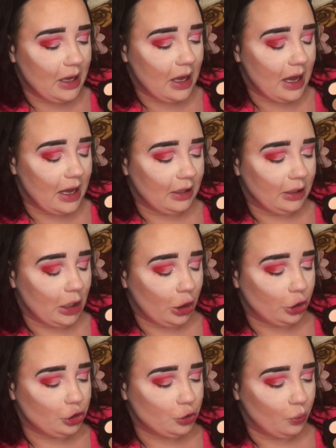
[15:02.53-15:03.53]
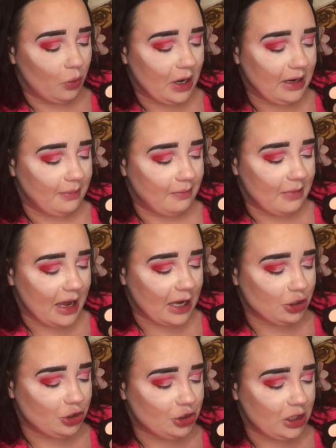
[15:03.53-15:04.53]
large white
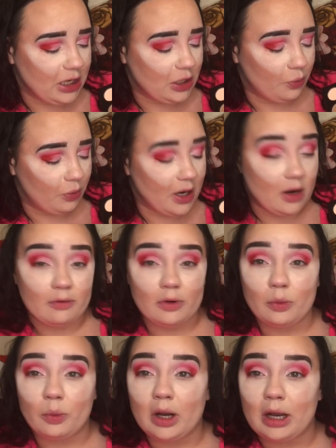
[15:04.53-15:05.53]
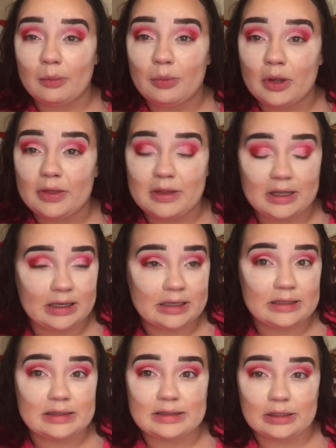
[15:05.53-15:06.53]
matte shade right over where I put the
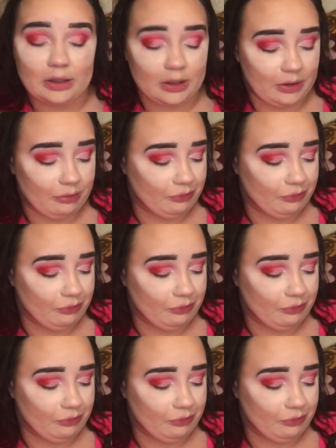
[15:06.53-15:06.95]
concealer.